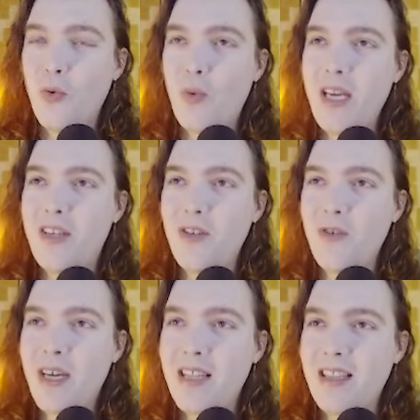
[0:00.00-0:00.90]
we
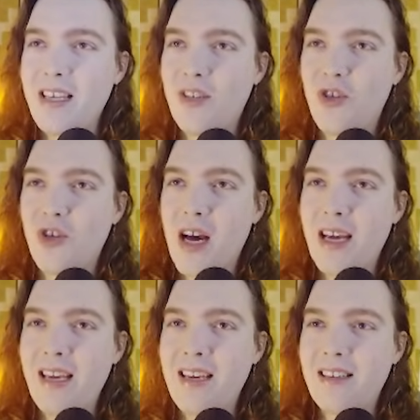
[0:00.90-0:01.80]
do get these
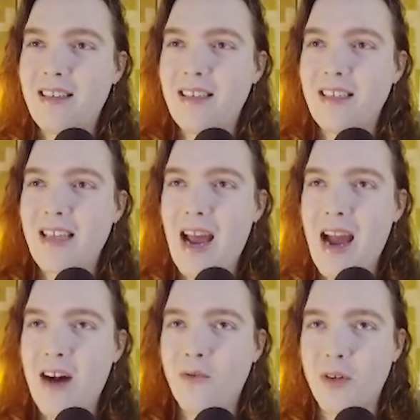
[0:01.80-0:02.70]
giant
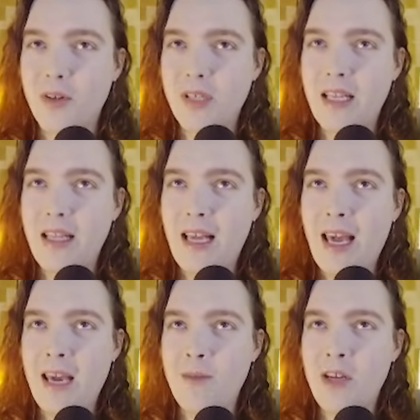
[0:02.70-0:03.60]
towers in the
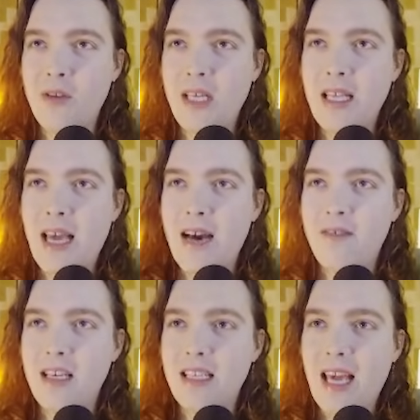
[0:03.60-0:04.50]
game, and you see they have
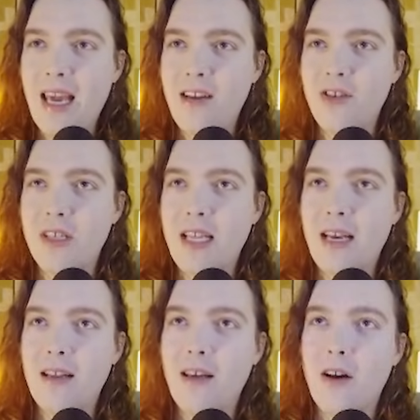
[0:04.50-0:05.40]
these cages
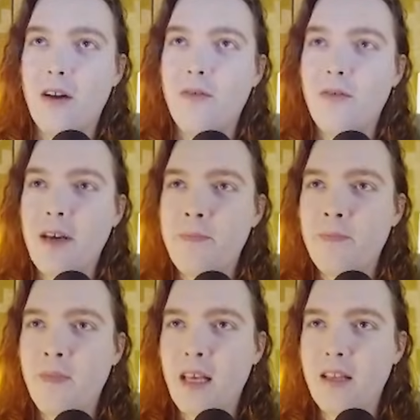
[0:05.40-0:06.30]
dangling off of
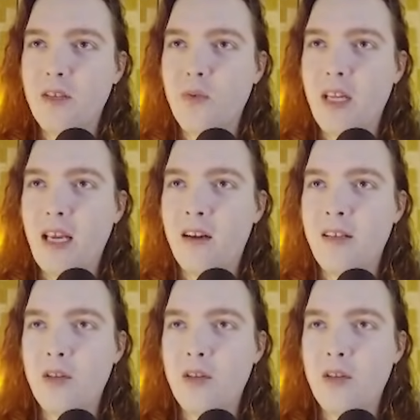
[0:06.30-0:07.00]
them, like this one here. These